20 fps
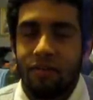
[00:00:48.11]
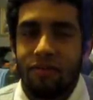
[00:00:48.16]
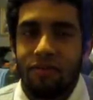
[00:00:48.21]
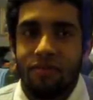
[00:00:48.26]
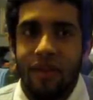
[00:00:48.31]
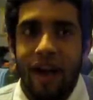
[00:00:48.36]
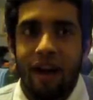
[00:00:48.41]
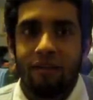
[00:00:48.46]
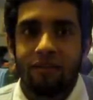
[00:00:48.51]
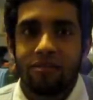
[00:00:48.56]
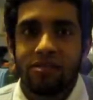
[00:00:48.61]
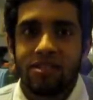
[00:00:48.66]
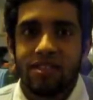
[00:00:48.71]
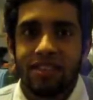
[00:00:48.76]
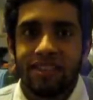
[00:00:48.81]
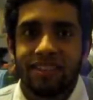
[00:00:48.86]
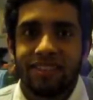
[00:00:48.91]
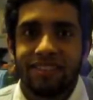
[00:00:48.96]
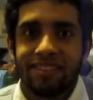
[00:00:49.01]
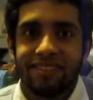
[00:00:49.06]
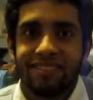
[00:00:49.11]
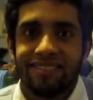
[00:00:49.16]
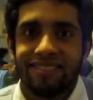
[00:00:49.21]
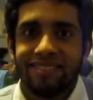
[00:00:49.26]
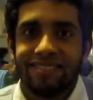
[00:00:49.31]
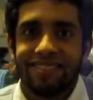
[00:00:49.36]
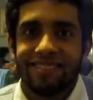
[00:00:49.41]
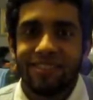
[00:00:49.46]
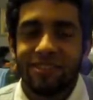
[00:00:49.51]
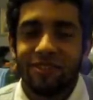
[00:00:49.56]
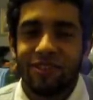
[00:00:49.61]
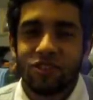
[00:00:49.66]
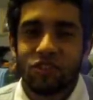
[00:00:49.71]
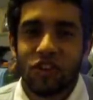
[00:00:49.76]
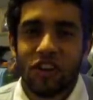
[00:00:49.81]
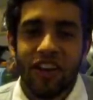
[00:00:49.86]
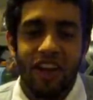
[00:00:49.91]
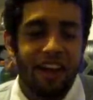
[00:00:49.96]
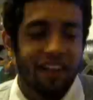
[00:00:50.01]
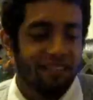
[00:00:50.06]

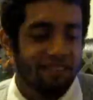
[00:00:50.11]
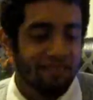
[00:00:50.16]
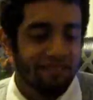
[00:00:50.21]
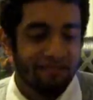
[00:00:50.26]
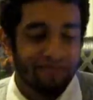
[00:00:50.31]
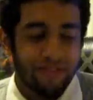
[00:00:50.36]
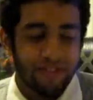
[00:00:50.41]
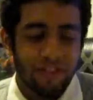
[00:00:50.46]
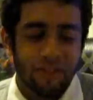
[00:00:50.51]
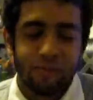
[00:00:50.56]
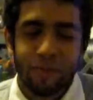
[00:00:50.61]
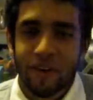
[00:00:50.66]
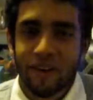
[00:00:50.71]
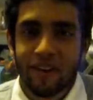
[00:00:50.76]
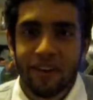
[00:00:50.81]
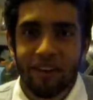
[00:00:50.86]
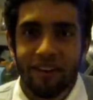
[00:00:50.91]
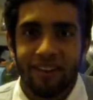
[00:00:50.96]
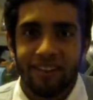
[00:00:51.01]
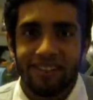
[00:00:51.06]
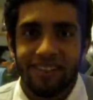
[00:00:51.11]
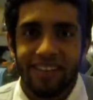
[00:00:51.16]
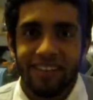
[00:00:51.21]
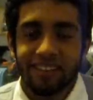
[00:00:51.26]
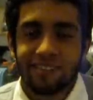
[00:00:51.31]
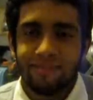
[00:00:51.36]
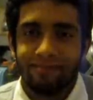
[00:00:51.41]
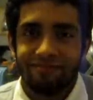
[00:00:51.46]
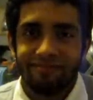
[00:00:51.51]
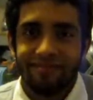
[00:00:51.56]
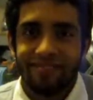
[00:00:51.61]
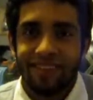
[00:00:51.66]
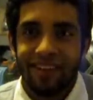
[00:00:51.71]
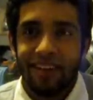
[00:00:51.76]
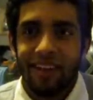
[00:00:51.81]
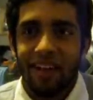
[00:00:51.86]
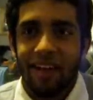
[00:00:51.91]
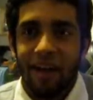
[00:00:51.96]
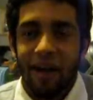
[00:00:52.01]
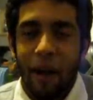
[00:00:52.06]
1,200 yen, which is pretty good. It's like
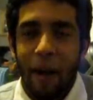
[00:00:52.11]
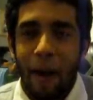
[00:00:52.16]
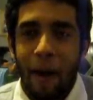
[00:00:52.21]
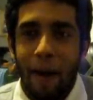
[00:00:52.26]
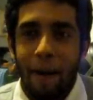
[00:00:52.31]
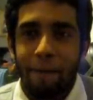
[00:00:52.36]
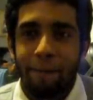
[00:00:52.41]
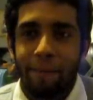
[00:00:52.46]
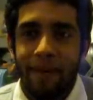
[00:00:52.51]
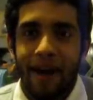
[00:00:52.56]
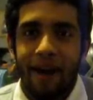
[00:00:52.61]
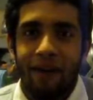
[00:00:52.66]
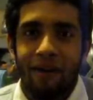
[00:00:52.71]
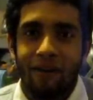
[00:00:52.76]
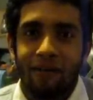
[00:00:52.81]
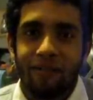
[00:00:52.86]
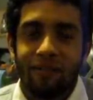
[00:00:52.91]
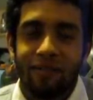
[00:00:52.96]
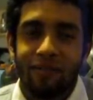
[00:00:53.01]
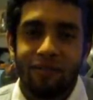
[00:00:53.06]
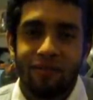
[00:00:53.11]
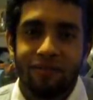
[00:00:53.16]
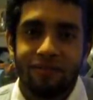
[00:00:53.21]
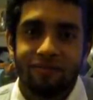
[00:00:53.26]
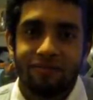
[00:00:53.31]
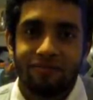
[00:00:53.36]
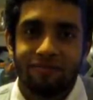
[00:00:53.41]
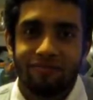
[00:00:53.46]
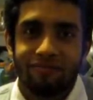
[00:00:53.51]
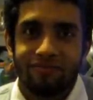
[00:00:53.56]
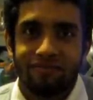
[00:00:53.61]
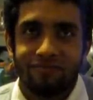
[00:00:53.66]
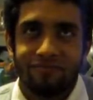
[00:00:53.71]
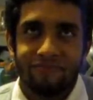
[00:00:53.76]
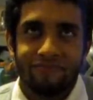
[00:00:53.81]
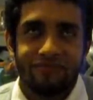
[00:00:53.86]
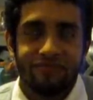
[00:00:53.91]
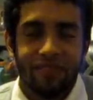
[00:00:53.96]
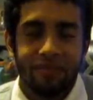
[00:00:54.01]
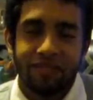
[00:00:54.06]
about
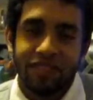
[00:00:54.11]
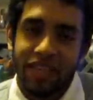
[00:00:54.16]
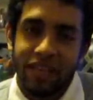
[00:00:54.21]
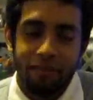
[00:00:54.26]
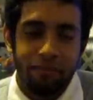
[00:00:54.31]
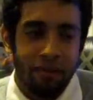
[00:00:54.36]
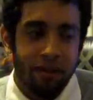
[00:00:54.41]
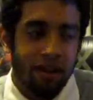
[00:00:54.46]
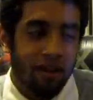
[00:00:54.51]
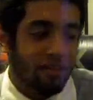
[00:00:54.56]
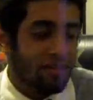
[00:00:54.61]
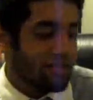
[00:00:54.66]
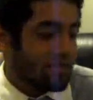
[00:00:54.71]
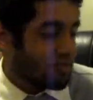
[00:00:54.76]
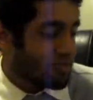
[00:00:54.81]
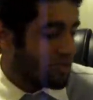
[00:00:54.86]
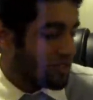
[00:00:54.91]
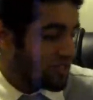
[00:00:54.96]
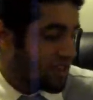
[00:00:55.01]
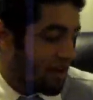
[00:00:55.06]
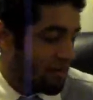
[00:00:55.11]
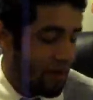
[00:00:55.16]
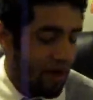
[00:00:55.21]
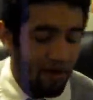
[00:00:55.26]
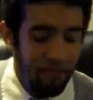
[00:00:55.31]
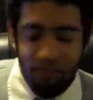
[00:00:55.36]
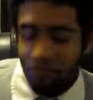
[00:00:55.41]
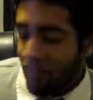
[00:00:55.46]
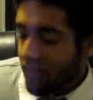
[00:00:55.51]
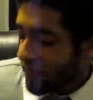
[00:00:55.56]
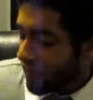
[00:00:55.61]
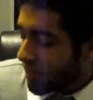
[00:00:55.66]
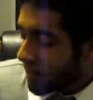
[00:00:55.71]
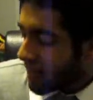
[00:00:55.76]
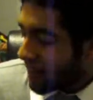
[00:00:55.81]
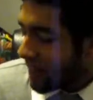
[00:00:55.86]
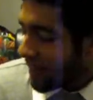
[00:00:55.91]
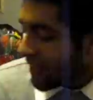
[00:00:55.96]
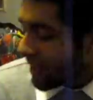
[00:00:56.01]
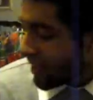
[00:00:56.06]
15 bucks, which is not bad.
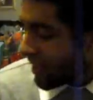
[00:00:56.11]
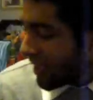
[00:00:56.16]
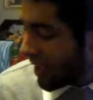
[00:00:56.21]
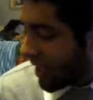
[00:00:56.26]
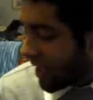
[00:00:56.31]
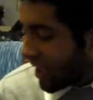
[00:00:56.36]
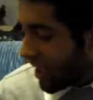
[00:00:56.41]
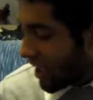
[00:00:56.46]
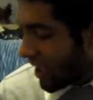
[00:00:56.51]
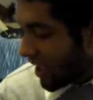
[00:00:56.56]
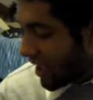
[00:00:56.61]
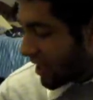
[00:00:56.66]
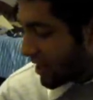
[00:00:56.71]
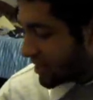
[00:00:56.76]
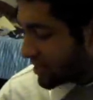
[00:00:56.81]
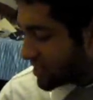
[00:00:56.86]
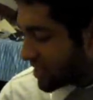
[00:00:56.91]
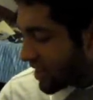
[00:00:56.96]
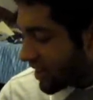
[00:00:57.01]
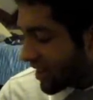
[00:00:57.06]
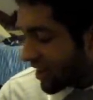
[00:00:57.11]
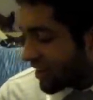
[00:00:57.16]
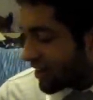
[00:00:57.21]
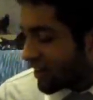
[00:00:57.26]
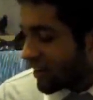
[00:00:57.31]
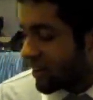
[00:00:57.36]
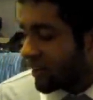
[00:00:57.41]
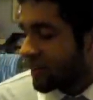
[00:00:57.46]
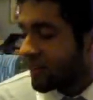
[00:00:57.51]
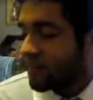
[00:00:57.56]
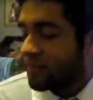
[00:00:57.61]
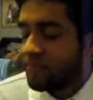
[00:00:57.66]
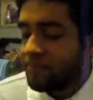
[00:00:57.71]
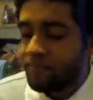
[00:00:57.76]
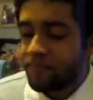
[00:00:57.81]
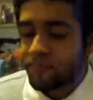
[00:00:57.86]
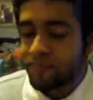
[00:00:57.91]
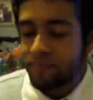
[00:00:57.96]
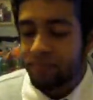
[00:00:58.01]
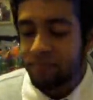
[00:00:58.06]
And second,
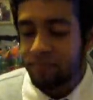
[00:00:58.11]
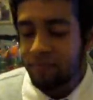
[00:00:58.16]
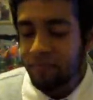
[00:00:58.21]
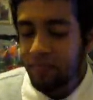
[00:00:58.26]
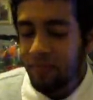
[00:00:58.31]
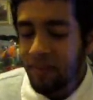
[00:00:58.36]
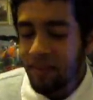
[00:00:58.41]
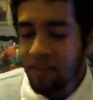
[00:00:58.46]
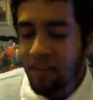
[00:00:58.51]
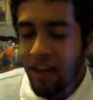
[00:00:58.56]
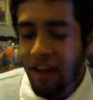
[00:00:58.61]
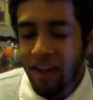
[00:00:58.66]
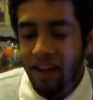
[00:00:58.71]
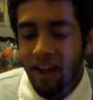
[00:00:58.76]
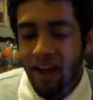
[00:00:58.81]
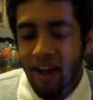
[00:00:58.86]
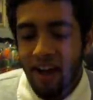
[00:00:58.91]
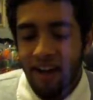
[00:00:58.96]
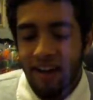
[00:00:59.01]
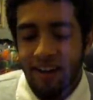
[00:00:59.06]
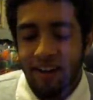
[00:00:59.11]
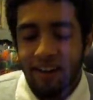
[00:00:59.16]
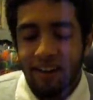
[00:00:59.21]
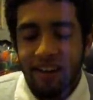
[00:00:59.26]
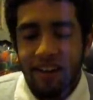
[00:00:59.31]
I got